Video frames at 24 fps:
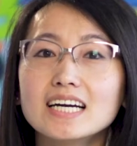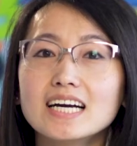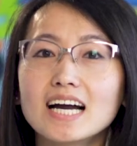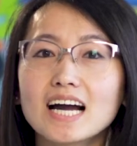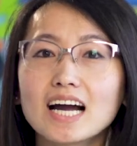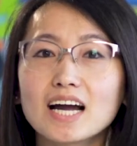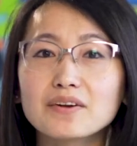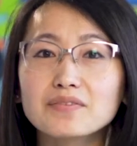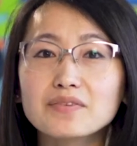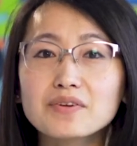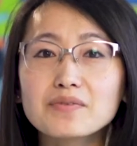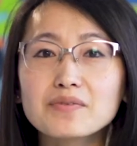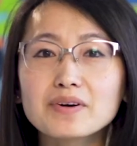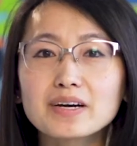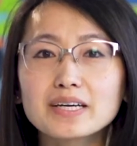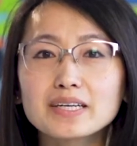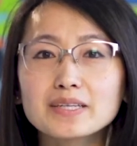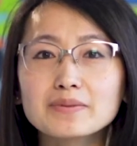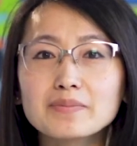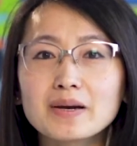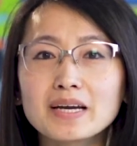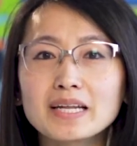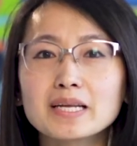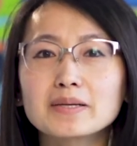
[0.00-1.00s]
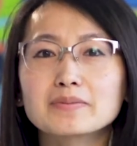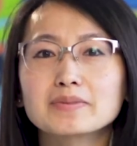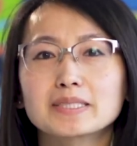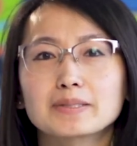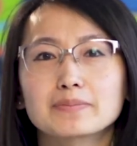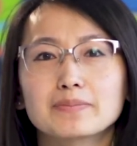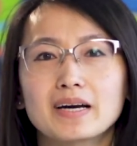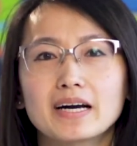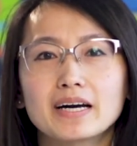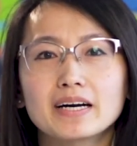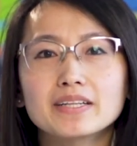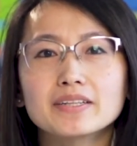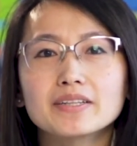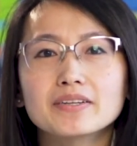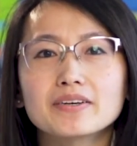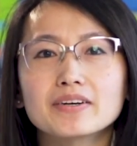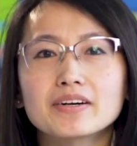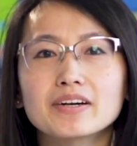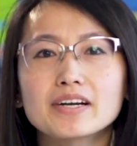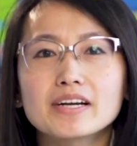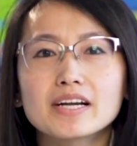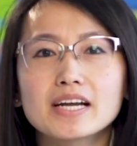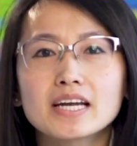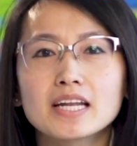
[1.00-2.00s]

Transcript: Hi everyone, my name is Pa Lor